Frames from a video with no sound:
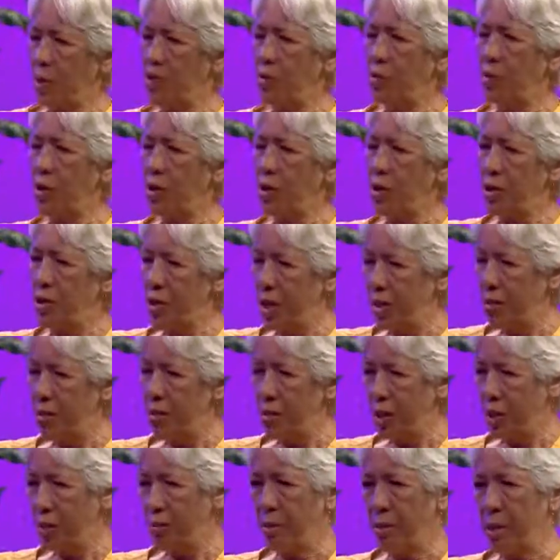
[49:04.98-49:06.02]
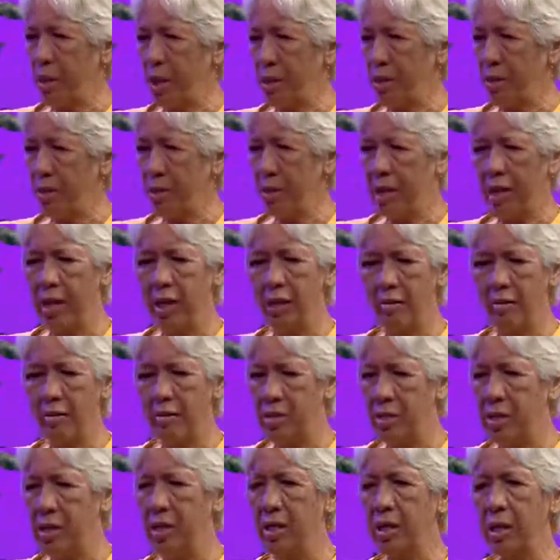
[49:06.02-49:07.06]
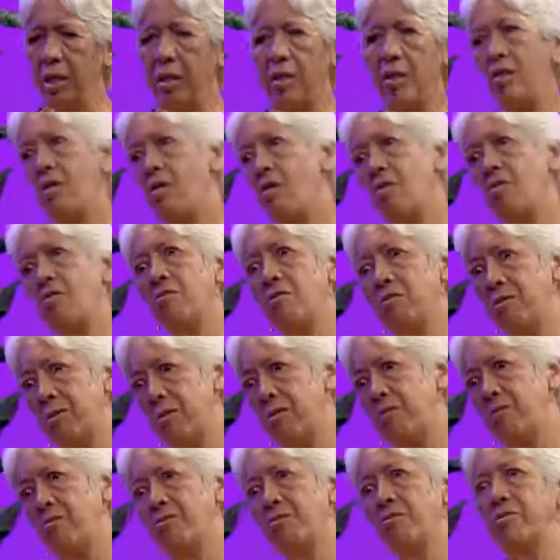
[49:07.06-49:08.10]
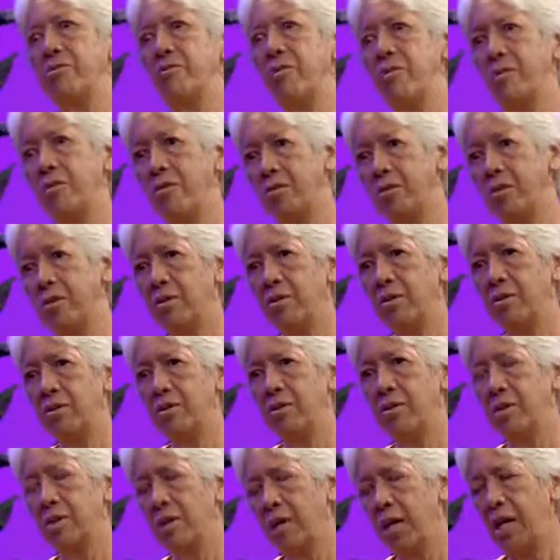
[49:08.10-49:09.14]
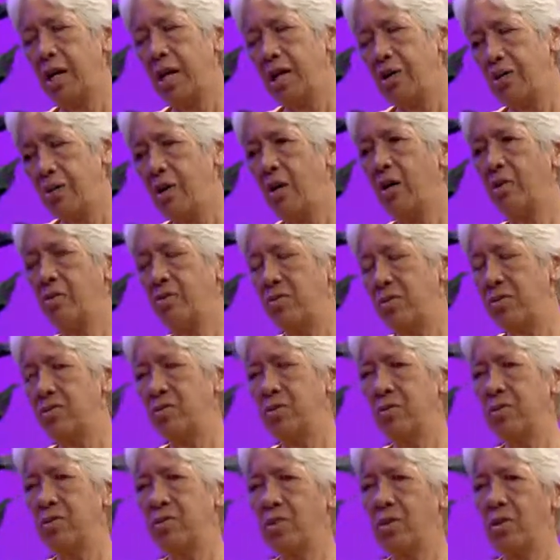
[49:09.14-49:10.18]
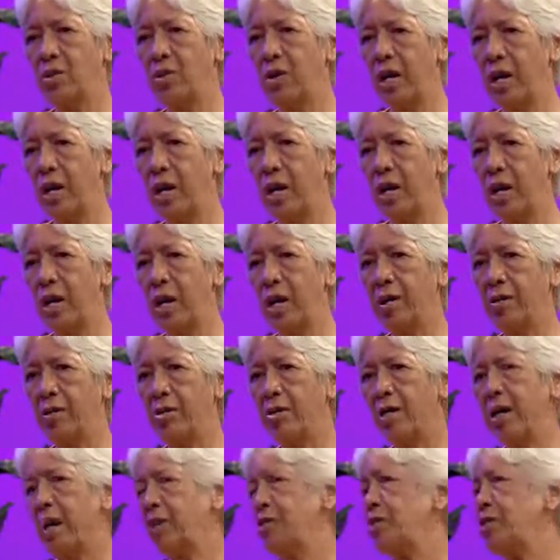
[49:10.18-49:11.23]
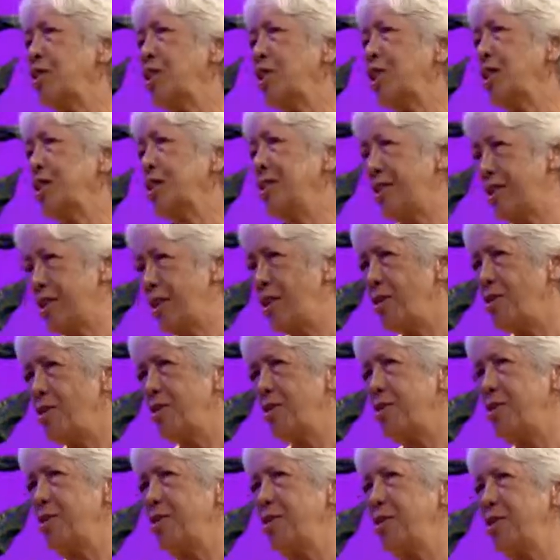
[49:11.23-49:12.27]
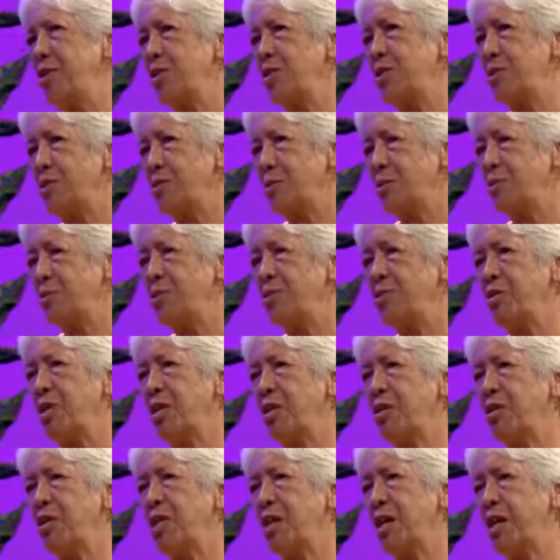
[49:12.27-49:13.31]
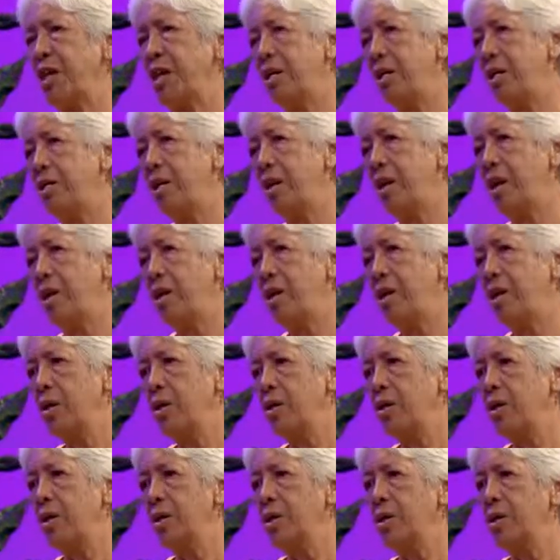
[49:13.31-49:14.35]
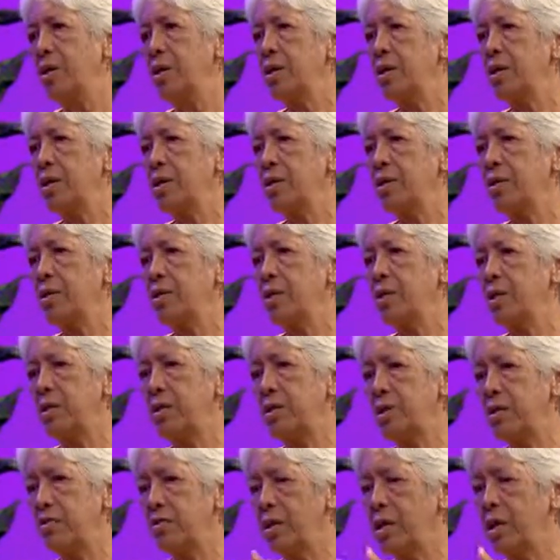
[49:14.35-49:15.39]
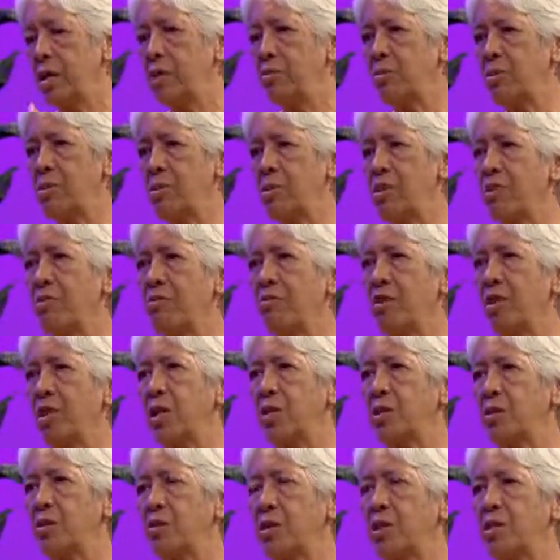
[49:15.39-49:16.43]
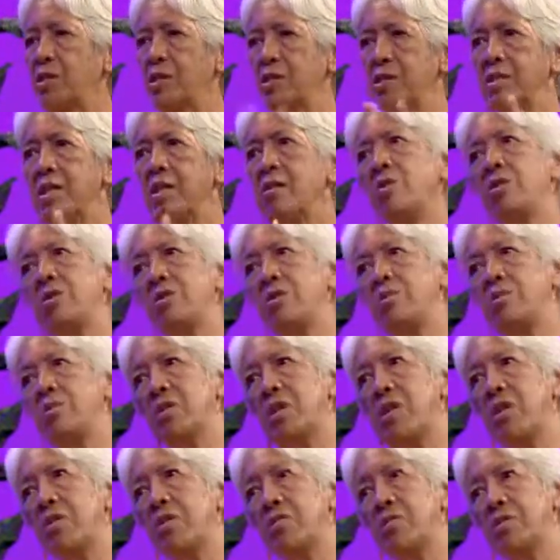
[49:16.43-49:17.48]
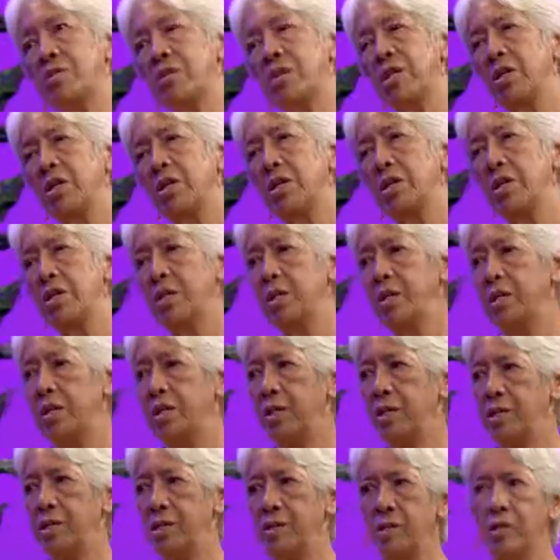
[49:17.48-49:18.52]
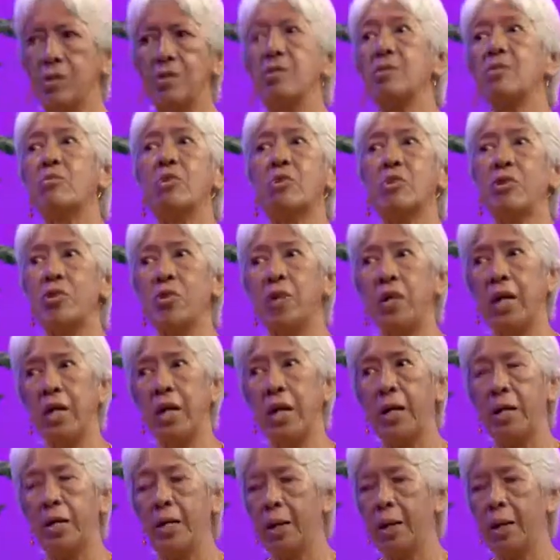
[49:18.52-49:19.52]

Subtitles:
When you get to that place, and I have seen it over and over, I taught too, so I could actually tell when students were moving into that area. You become selfless because it's not about themselves. There's some other thing.